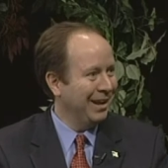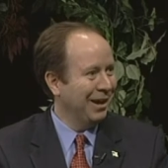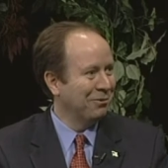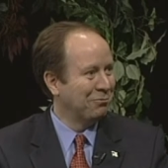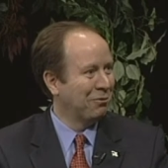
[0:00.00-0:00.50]
get
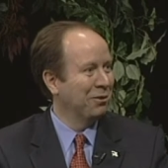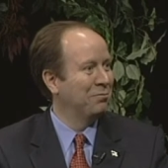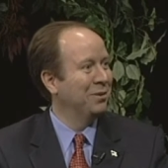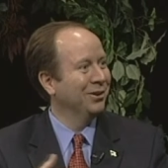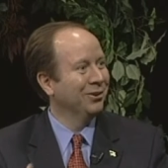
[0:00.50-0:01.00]
out in front
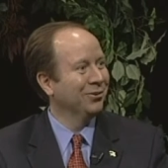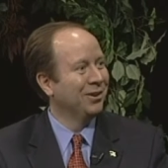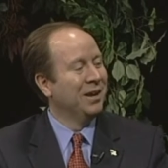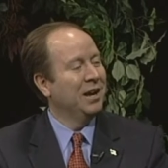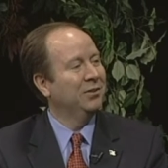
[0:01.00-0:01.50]
of
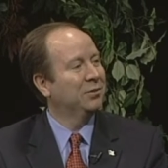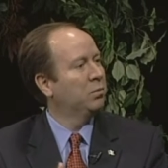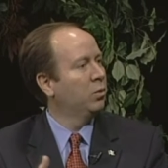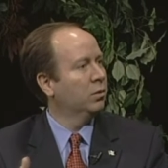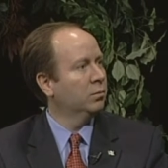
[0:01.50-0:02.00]
bills and
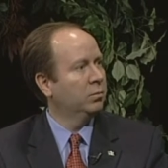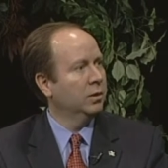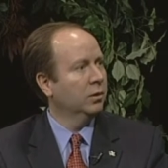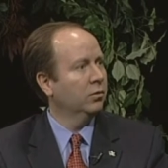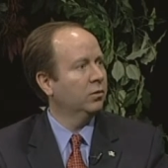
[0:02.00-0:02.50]
support
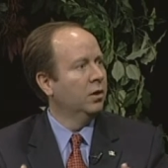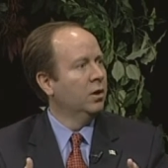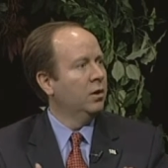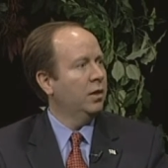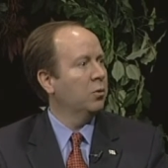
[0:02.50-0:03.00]
bills
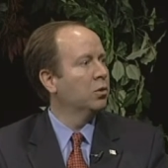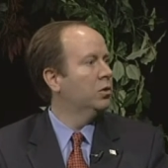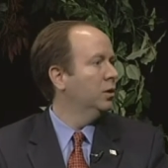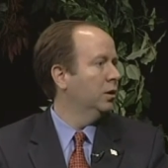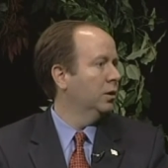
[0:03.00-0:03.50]
that were
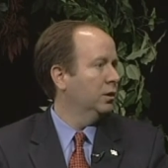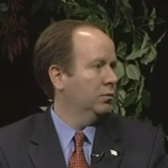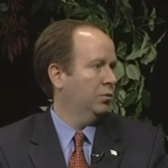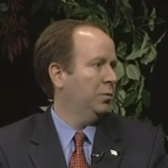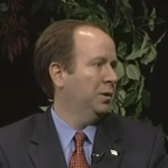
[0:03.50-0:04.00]
good,
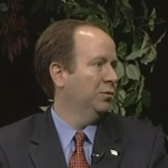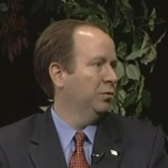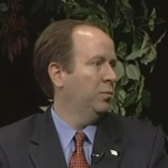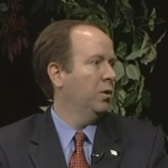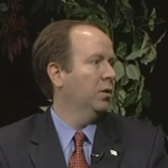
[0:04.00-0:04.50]
irrespective
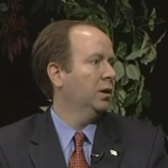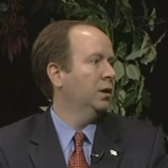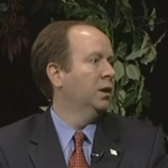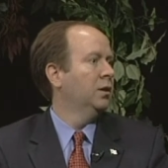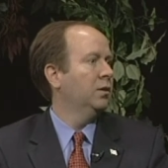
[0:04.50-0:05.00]
of party,
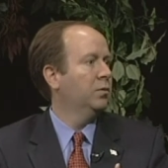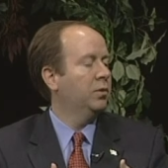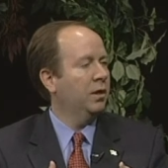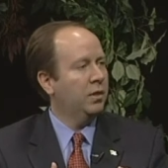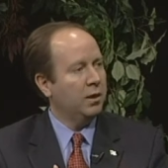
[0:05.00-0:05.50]
right.
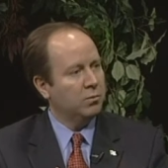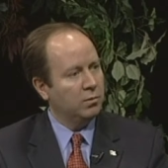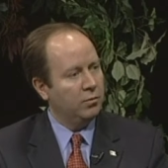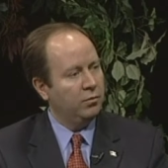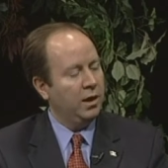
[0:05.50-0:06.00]
that, that
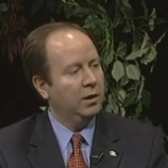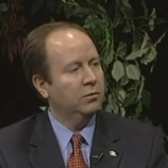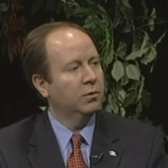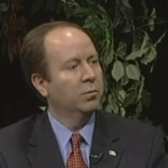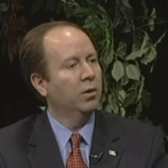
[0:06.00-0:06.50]

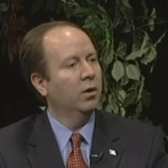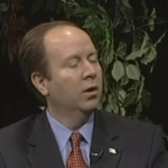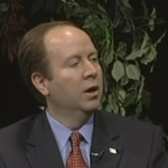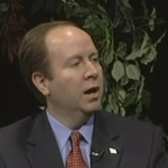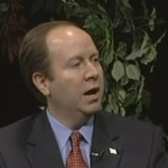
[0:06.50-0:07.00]
advance the
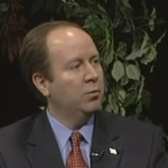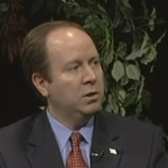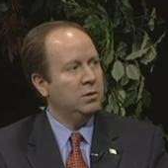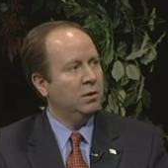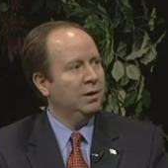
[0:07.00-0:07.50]
ball. And
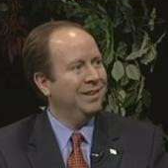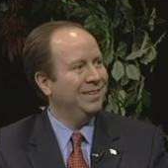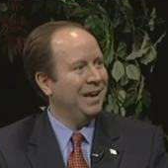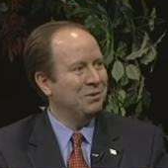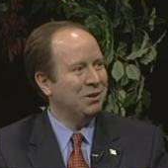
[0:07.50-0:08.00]
when you can
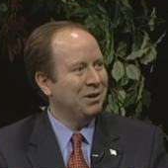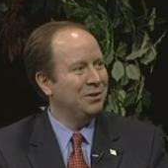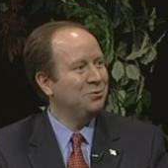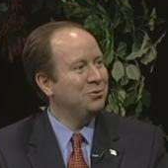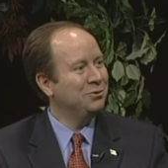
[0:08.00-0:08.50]
get down there
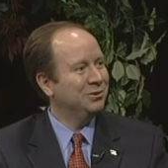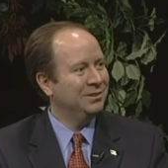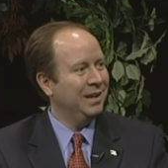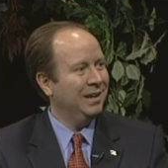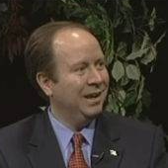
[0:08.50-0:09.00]
and you do
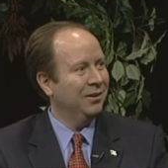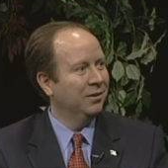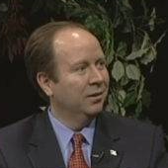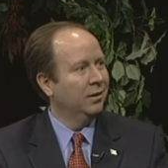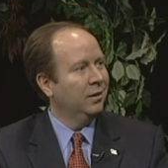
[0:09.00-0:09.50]
stand out,